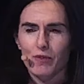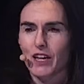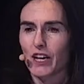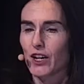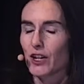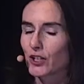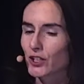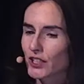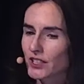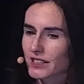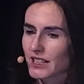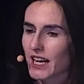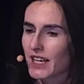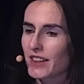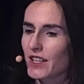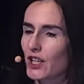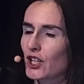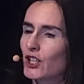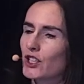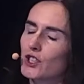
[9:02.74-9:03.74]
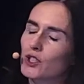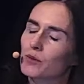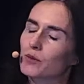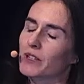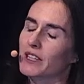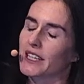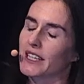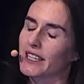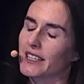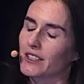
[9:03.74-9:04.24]
they understand the customer
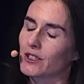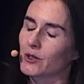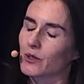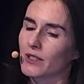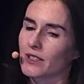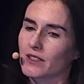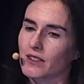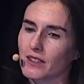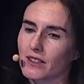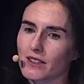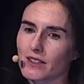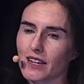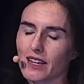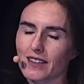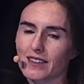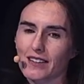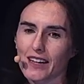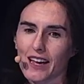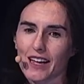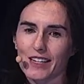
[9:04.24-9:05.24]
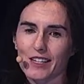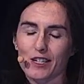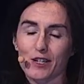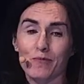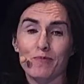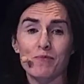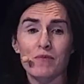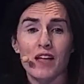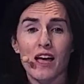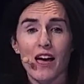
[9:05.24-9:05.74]
needs to a certain extent,
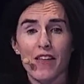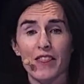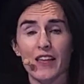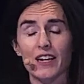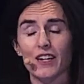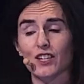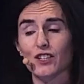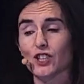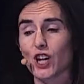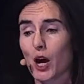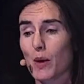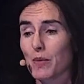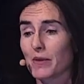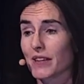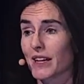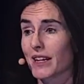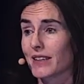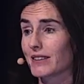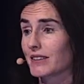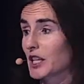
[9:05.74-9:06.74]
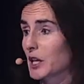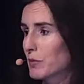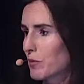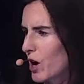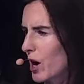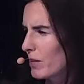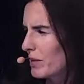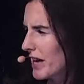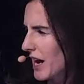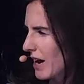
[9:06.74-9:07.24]
and then on top of that, they
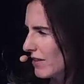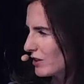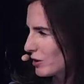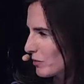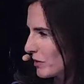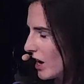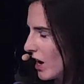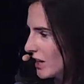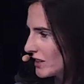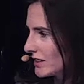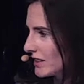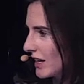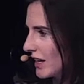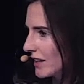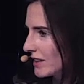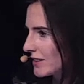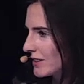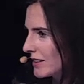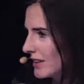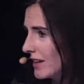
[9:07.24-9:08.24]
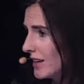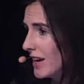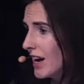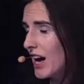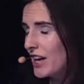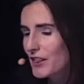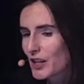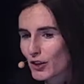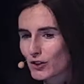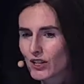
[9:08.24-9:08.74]
probably have some contacts,
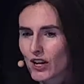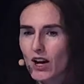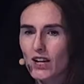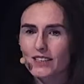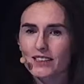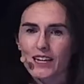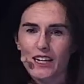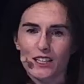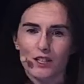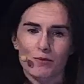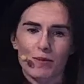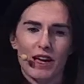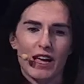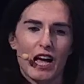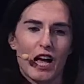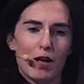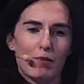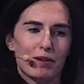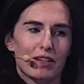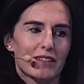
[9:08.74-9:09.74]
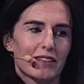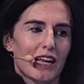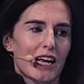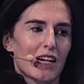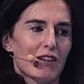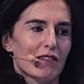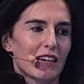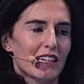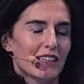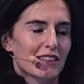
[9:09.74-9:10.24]
and those contacts may help
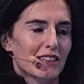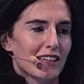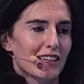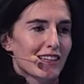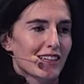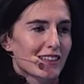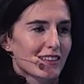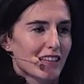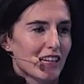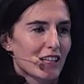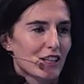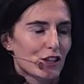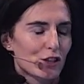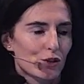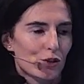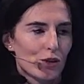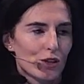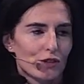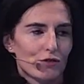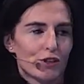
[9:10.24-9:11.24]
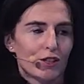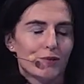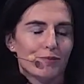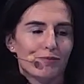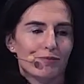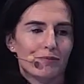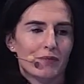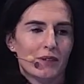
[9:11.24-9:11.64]
accelerate deals in the short run.